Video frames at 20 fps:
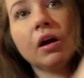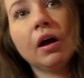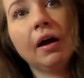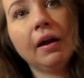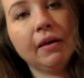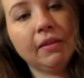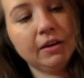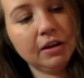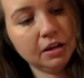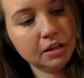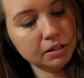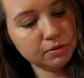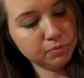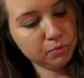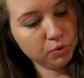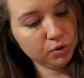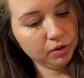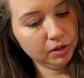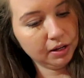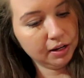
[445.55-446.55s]
And I think it's
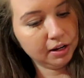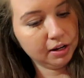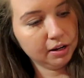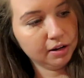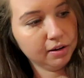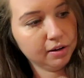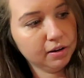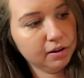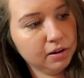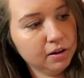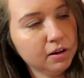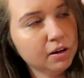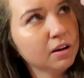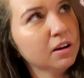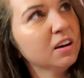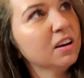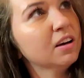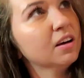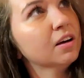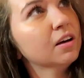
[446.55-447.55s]
more like,
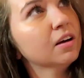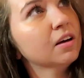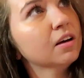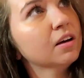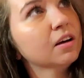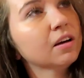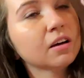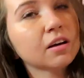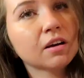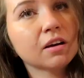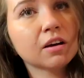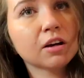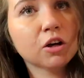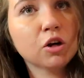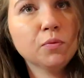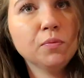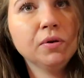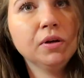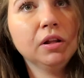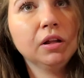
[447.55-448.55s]

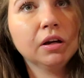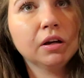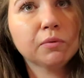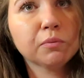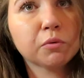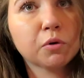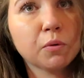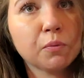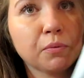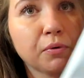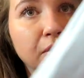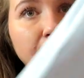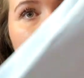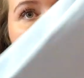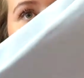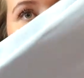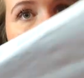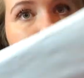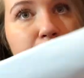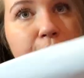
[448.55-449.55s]
could be like
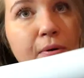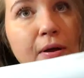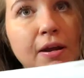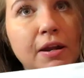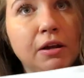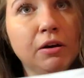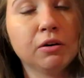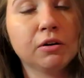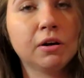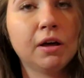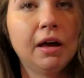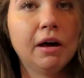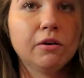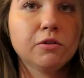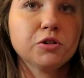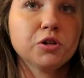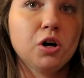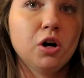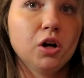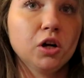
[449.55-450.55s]
capris depending on how
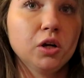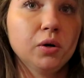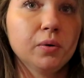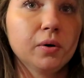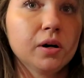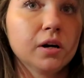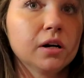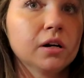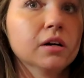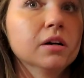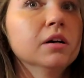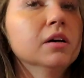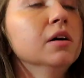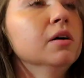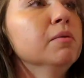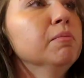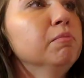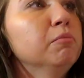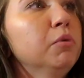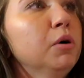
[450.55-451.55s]
tall you are.
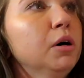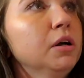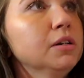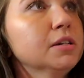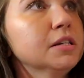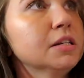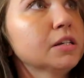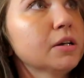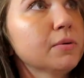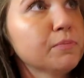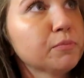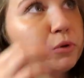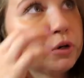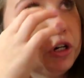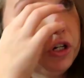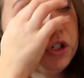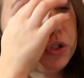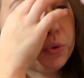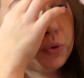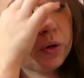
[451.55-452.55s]
But since I'm
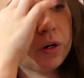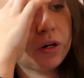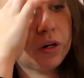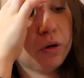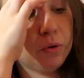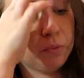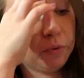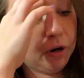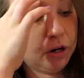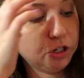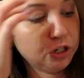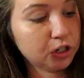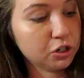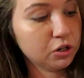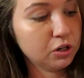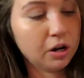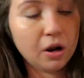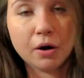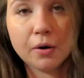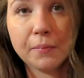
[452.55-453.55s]
pretty short, it'll probably just
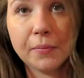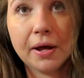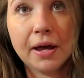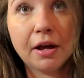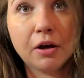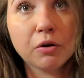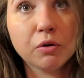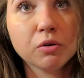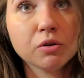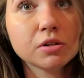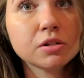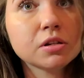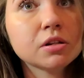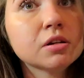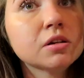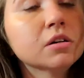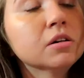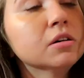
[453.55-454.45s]
go down my ankles.